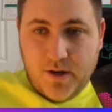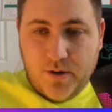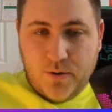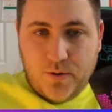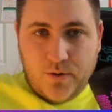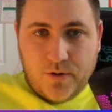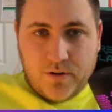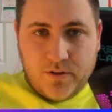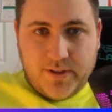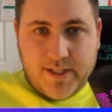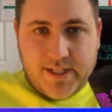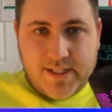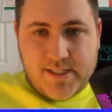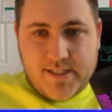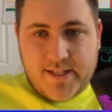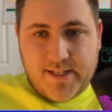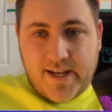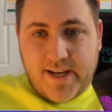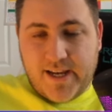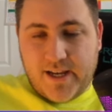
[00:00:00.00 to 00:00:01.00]
Or let's
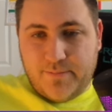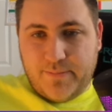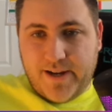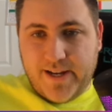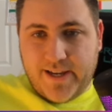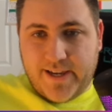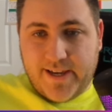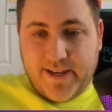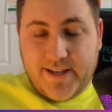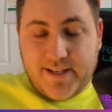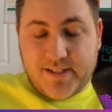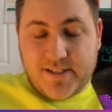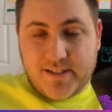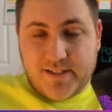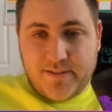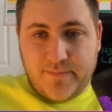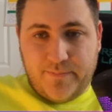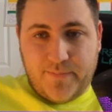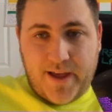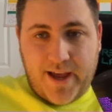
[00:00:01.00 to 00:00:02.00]
say in my
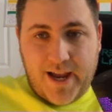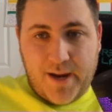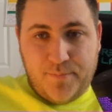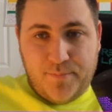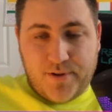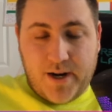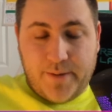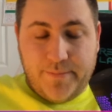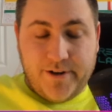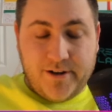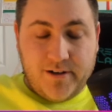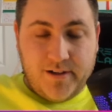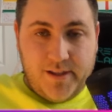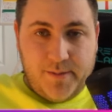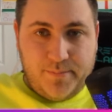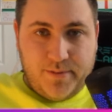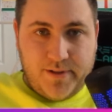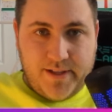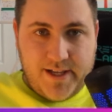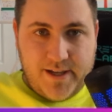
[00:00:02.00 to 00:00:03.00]
case, I primarily
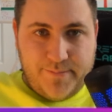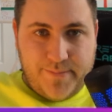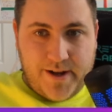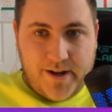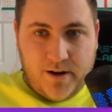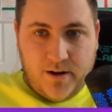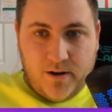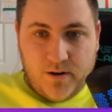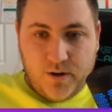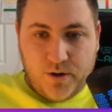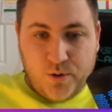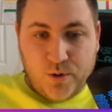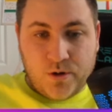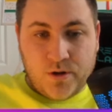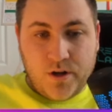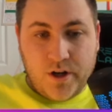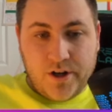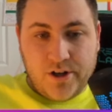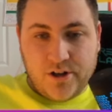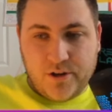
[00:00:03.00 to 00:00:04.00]
play my
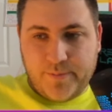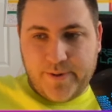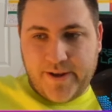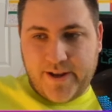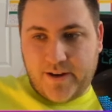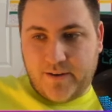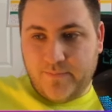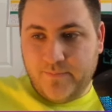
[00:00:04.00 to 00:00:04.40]
hardcore Iron Man.